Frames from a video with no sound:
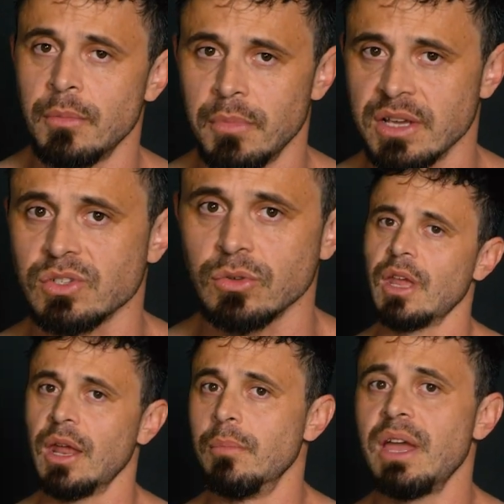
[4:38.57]
muscle
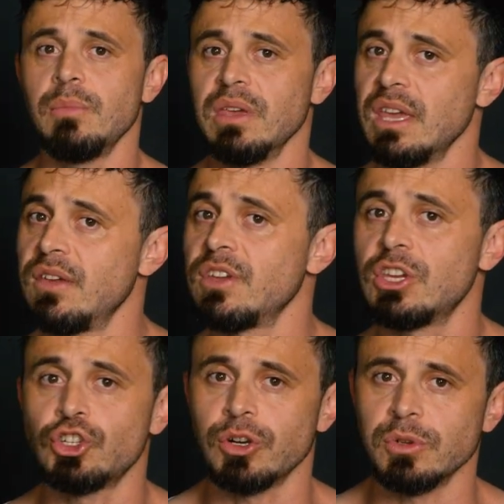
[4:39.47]
and maybe even
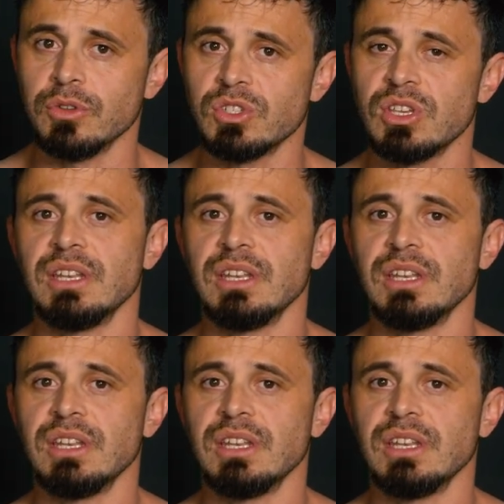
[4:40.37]
contributes to